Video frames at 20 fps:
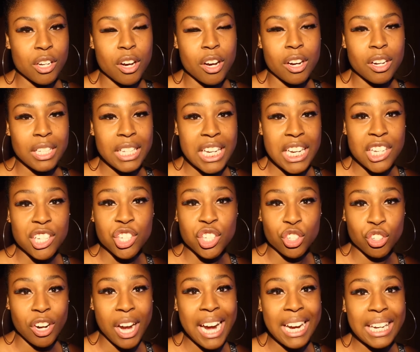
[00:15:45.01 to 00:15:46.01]
call each
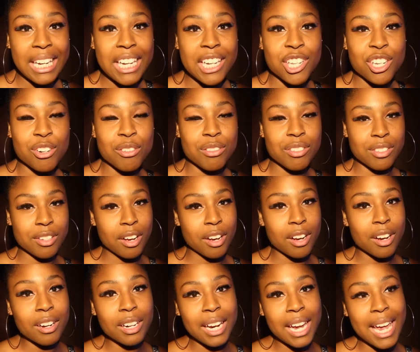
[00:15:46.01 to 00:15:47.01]
track in your
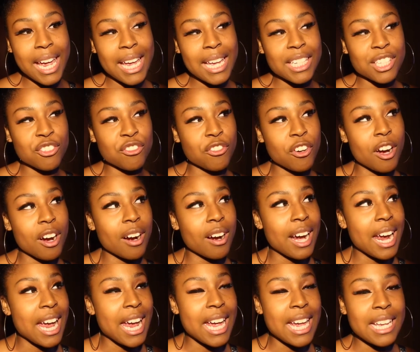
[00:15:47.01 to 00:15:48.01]
song, as
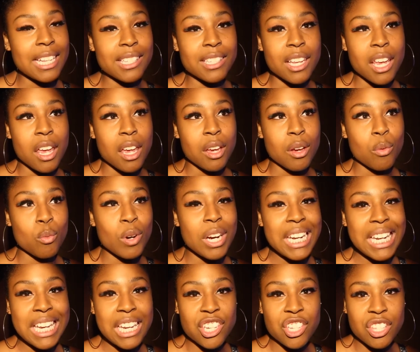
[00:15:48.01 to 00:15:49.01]
far as
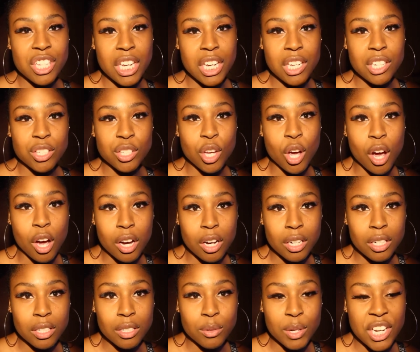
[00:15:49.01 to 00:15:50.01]
what each thing is
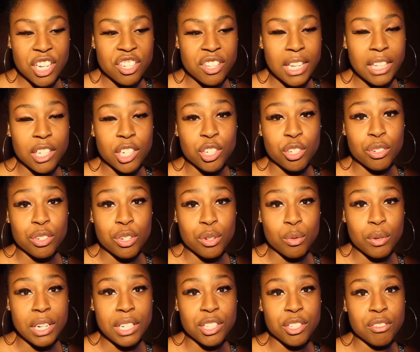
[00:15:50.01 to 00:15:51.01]
called, each thing that you're
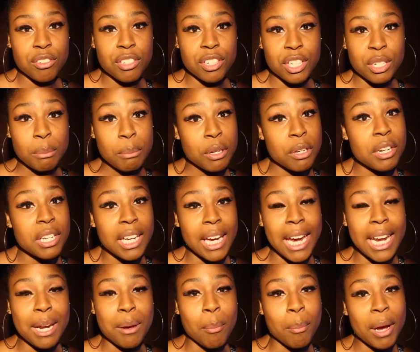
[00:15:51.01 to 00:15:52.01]
doing, so you can
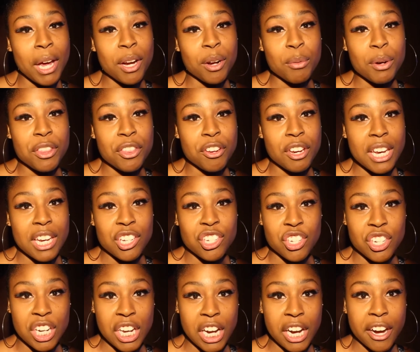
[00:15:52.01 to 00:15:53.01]
communicate it better with your
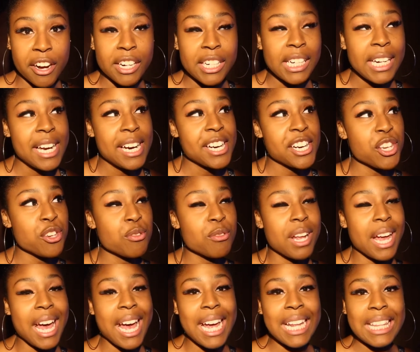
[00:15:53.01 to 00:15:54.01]
engineer. You
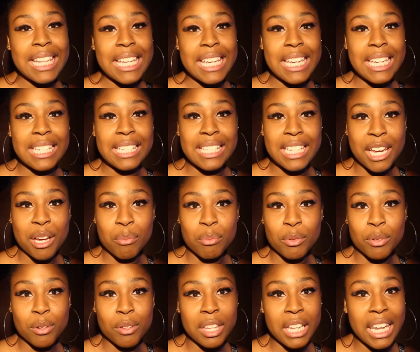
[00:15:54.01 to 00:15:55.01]
got the
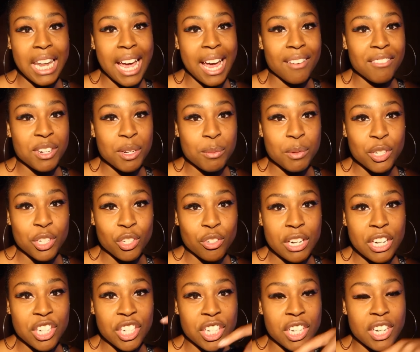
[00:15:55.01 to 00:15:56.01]
example, the live
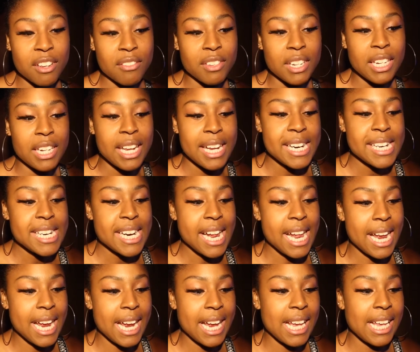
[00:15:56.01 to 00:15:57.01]
demonstration of it,
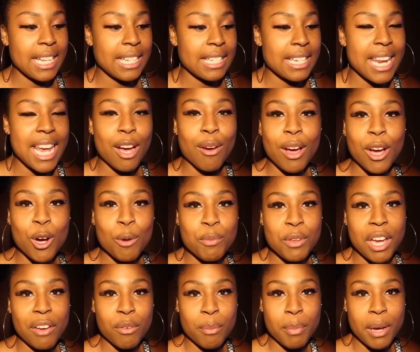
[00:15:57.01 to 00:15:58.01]
and now I
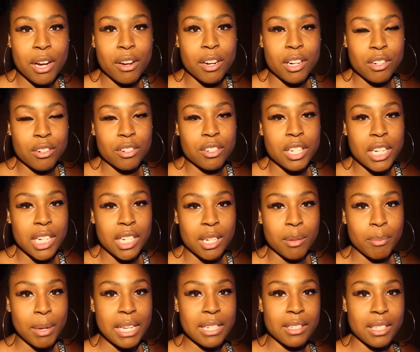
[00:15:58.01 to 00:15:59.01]
hope you have a better
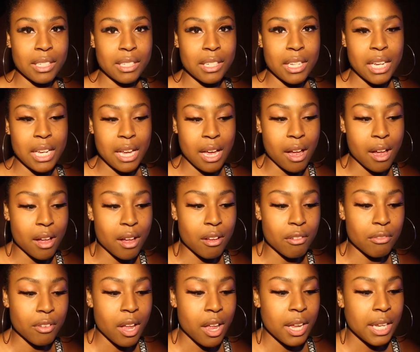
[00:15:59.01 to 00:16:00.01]
understanding basically
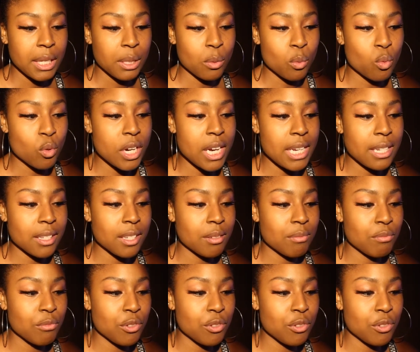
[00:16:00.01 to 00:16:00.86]
of what